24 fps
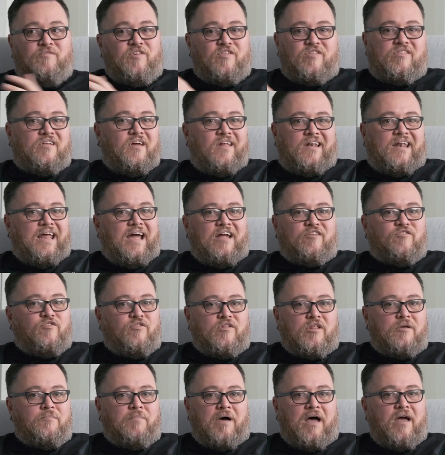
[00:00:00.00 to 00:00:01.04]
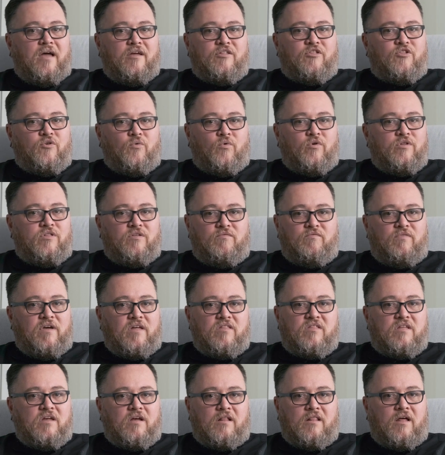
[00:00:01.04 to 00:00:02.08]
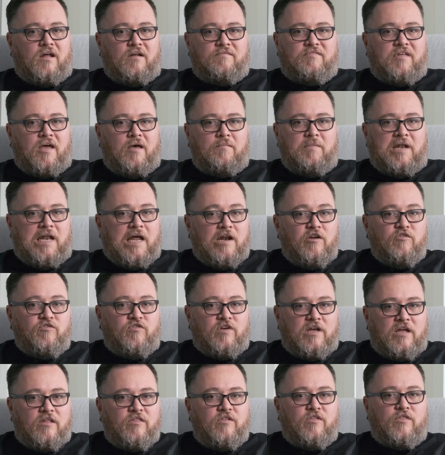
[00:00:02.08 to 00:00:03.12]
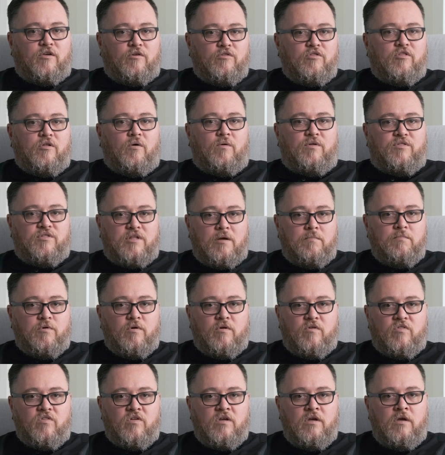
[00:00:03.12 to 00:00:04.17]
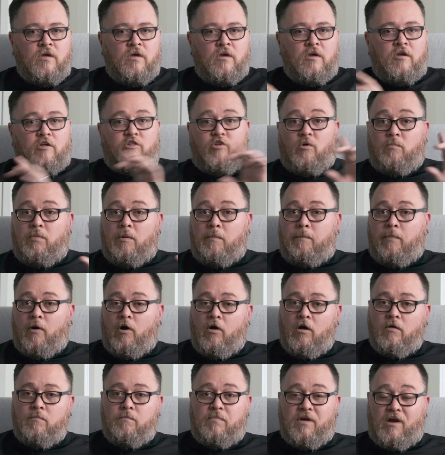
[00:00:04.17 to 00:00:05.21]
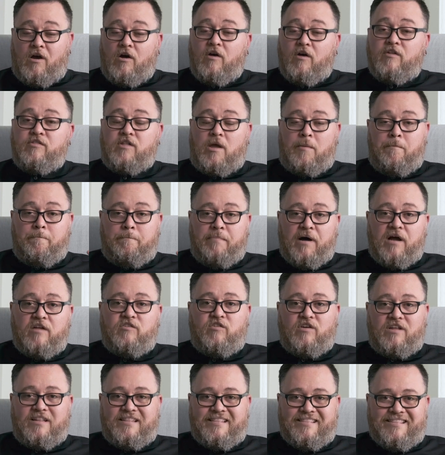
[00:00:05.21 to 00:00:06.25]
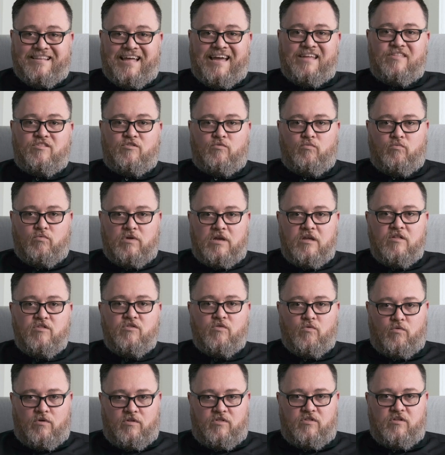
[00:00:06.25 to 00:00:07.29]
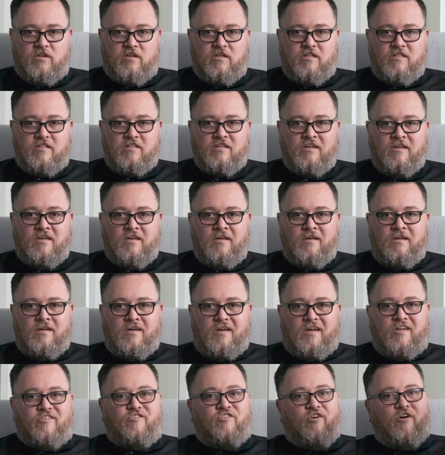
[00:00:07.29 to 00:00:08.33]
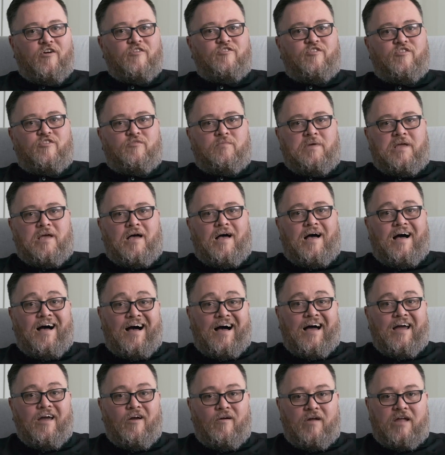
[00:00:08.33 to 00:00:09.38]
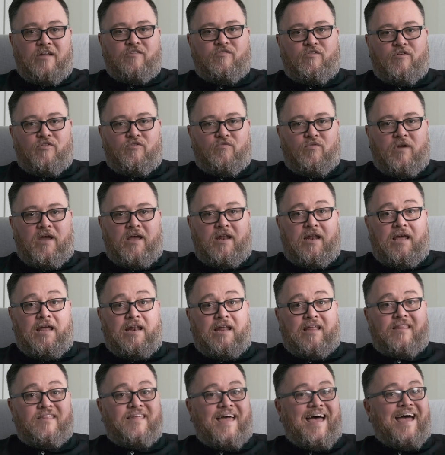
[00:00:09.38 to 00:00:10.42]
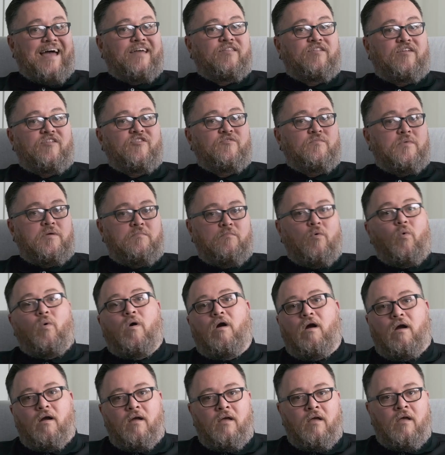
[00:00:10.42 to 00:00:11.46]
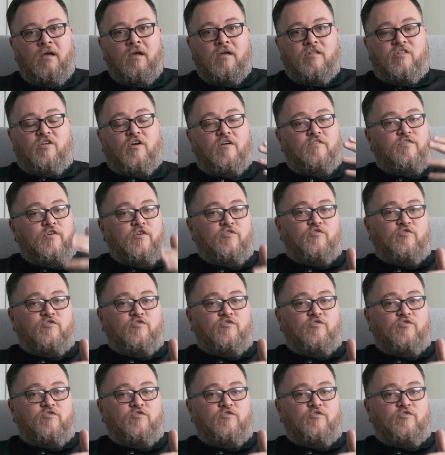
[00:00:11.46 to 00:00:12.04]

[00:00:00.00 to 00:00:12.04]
just not naturally biased towards investing a lot of time and energy into those lowest numbers. So because I budget less resources, it charges me a higher interest rate and it taxes me more. So if you